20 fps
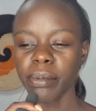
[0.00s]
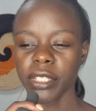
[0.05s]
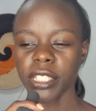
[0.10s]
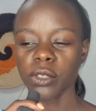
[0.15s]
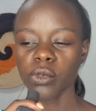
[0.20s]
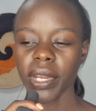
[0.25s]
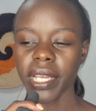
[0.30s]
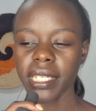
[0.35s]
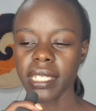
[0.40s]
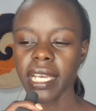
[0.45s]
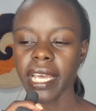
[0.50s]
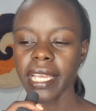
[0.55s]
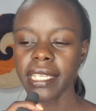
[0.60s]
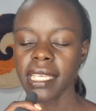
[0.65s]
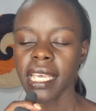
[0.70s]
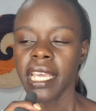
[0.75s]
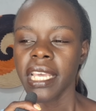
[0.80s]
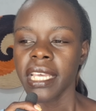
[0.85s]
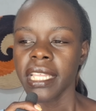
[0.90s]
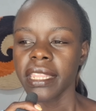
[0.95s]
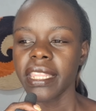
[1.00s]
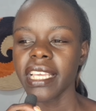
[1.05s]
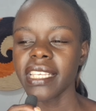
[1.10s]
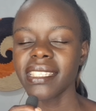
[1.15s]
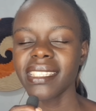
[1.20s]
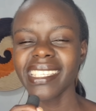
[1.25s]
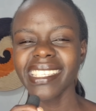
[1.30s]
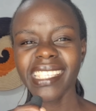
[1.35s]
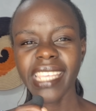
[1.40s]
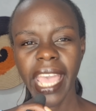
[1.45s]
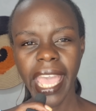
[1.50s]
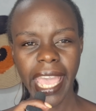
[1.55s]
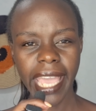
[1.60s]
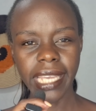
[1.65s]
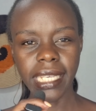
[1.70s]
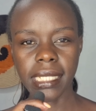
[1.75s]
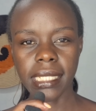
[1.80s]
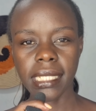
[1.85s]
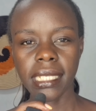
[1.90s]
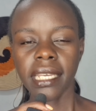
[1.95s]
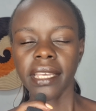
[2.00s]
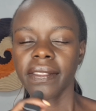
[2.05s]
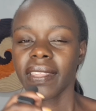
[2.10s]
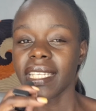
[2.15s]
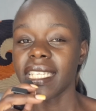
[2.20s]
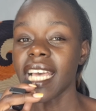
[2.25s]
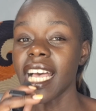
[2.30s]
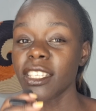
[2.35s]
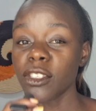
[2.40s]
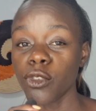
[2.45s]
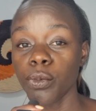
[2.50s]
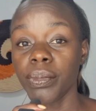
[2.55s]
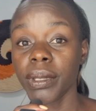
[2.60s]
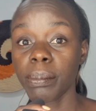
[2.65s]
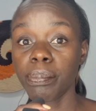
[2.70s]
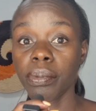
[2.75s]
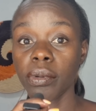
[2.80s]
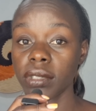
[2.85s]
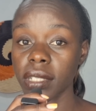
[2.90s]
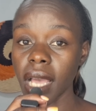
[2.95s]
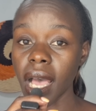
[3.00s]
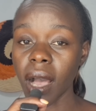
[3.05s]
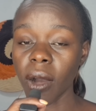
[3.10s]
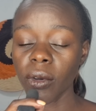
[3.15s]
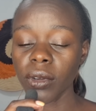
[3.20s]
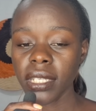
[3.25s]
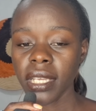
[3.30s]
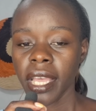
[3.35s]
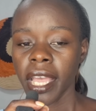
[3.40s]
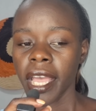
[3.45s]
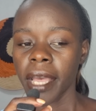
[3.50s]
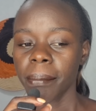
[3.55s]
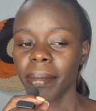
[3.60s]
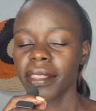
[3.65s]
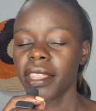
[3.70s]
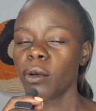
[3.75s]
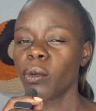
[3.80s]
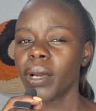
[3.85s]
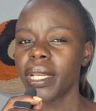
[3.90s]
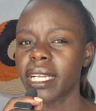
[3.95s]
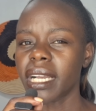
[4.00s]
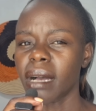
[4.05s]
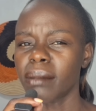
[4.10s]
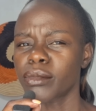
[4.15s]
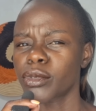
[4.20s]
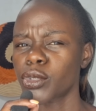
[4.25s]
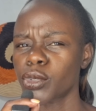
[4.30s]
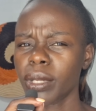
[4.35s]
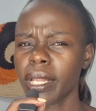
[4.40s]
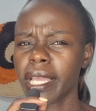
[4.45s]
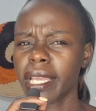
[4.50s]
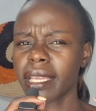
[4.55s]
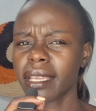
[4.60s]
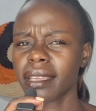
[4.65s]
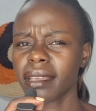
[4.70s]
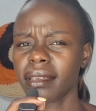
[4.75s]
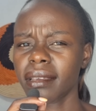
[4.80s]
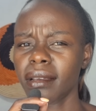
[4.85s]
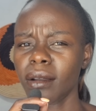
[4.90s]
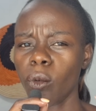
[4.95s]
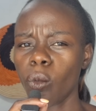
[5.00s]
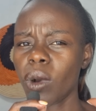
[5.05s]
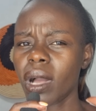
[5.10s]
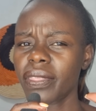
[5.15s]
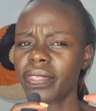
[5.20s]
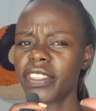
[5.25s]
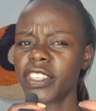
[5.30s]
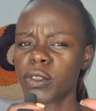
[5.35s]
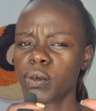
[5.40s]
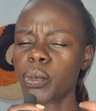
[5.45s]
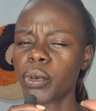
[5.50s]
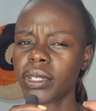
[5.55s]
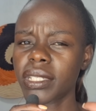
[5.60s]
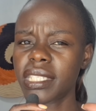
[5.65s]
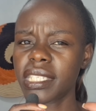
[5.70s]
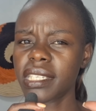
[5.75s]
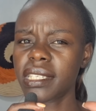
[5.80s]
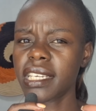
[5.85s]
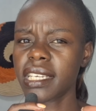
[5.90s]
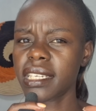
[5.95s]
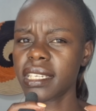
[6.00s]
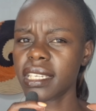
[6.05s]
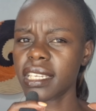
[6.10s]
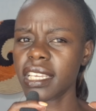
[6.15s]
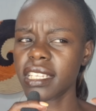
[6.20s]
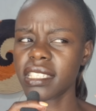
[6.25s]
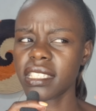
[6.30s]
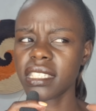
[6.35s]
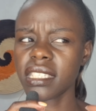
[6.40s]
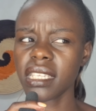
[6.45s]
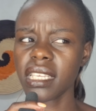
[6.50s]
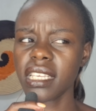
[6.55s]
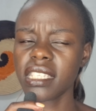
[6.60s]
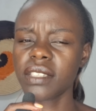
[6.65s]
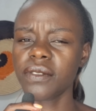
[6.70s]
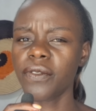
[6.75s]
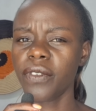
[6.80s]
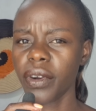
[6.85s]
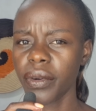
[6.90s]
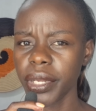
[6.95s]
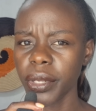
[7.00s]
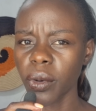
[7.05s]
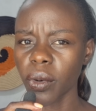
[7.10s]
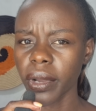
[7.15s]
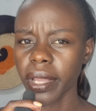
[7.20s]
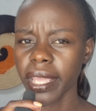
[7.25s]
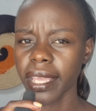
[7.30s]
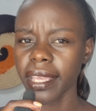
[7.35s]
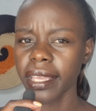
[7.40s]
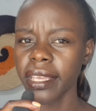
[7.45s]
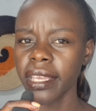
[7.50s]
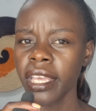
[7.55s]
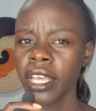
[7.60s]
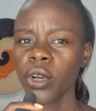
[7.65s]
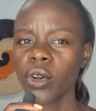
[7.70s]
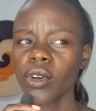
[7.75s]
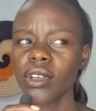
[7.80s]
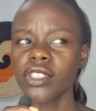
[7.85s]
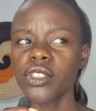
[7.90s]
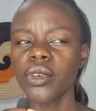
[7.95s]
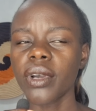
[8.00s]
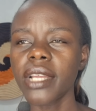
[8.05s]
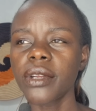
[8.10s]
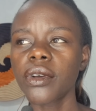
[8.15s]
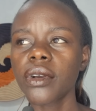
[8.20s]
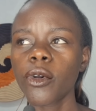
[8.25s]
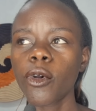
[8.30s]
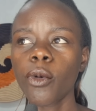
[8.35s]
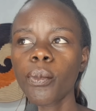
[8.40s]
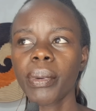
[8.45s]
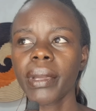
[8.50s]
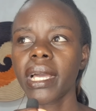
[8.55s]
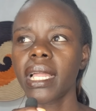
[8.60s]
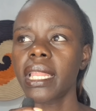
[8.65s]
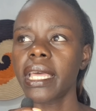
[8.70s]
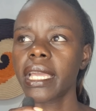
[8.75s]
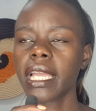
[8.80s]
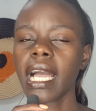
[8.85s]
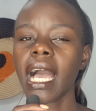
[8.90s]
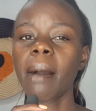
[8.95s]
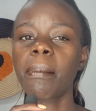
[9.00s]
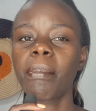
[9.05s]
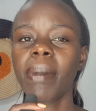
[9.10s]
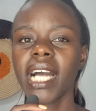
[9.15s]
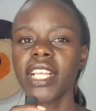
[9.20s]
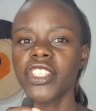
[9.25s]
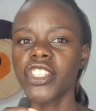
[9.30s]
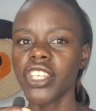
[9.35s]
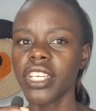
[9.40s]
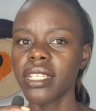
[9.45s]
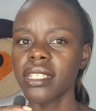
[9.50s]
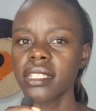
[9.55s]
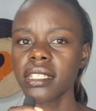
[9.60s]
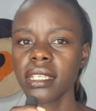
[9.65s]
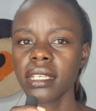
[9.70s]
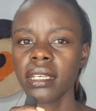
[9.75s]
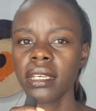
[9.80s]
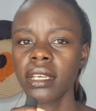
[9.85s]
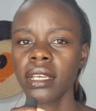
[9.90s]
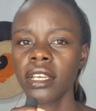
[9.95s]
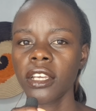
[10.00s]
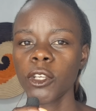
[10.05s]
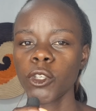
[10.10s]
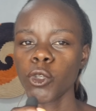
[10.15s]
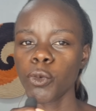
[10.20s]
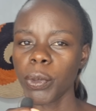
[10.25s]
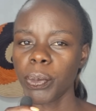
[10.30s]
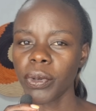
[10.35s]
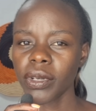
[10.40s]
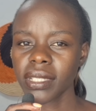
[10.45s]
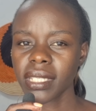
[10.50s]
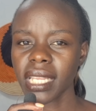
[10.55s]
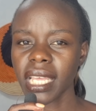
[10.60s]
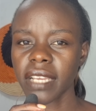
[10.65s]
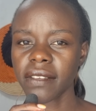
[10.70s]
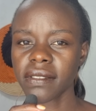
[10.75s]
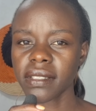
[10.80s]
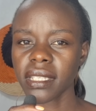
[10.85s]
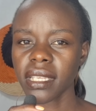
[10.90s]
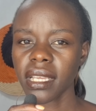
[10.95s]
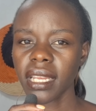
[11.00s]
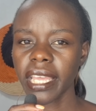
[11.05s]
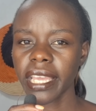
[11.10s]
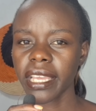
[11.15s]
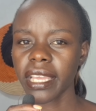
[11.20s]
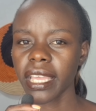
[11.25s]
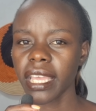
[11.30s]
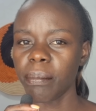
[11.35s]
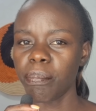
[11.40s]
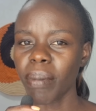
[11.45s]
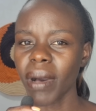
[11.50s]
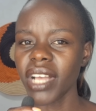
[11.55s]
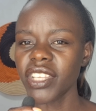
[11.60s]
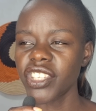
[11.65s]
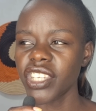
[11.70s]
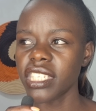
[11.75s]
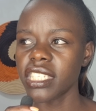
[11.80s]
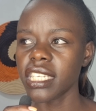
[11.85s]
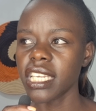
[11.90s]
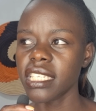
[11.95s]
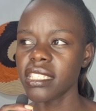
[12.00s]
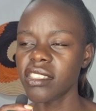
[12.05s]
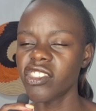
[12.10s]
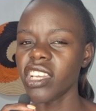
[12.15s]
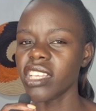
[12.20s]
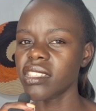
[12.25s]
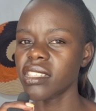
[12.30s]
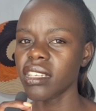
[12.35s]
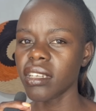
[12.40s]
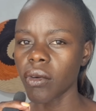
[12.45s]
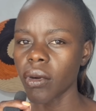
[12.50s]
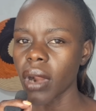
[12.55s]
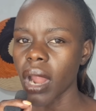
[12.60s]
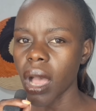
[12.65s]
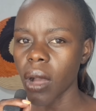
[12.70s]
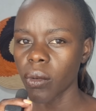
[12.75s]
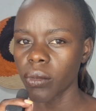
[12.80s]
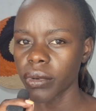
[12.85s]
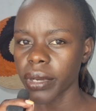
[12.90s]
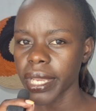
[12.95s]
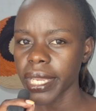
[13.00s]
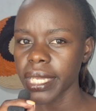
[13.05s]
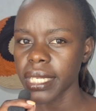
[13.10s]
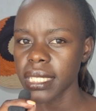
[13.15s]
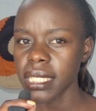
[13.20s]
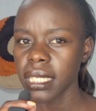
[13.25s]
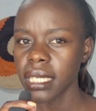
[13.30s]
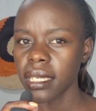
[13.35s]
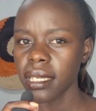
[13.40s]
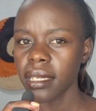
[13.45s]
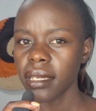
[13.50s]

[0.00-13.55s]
I put it right, guys? There's this hate that has to be put out. But then when it comes to like what these people did, then it's very okay. Because you cannot compare like a pageant to people's lives. Like a pageant is just a crown, right?